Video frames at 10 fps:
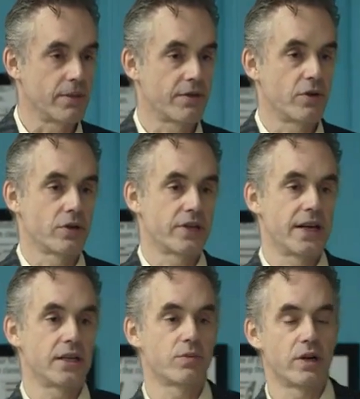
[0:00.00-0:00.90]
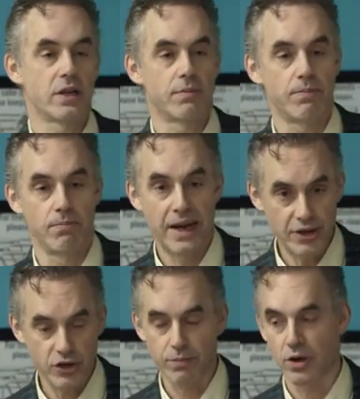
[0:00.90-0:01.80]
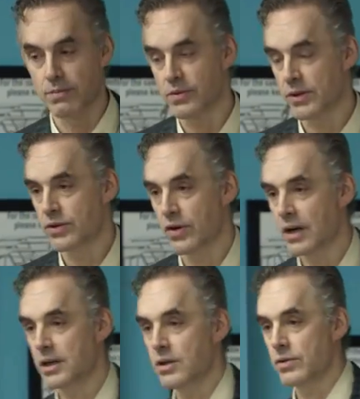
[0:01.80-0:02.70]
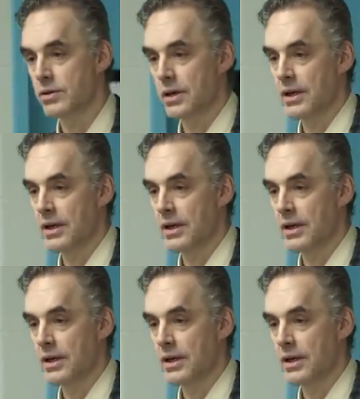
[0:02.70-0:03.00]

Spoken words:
And of course, that is one of the major problems with drug use.